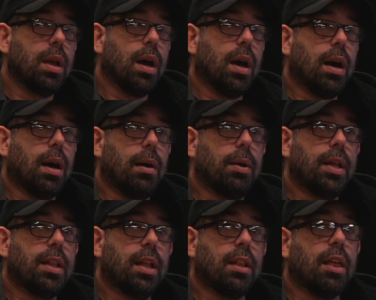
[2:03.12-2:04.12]

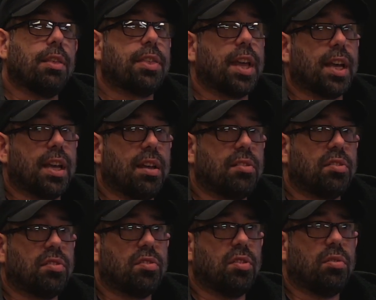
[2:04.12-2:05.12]
And another thing
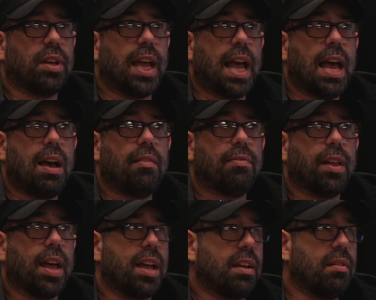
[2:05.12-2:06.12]
is you only have
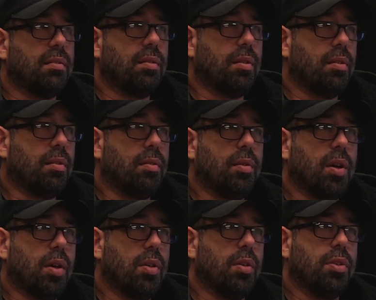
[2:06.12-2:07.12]
like
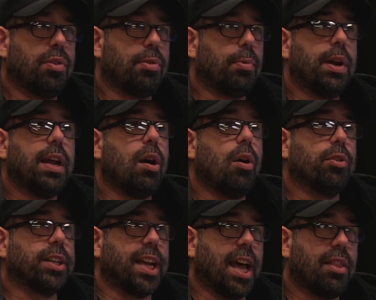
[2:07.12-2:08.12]
3
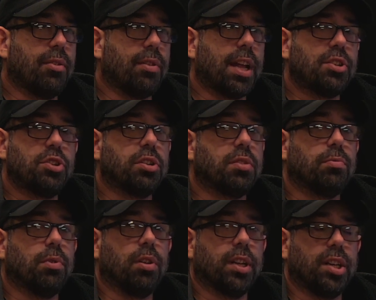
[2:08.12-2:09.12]
altogether that you could
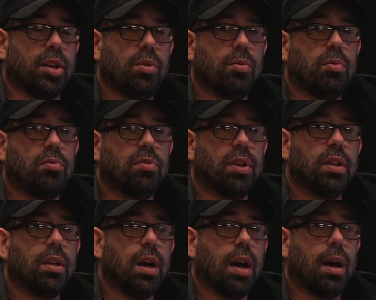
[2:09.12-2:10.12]
really use
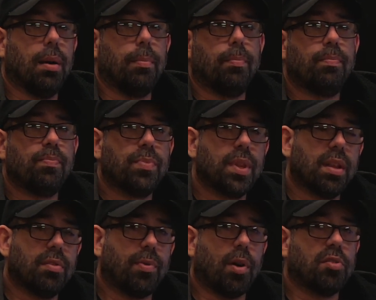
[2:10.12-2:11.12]

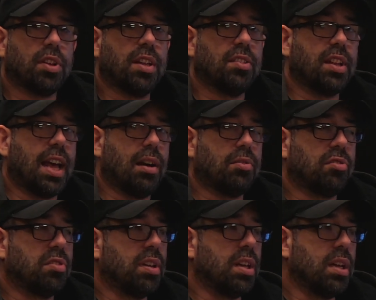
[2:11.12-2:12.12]
as far as ins and outs.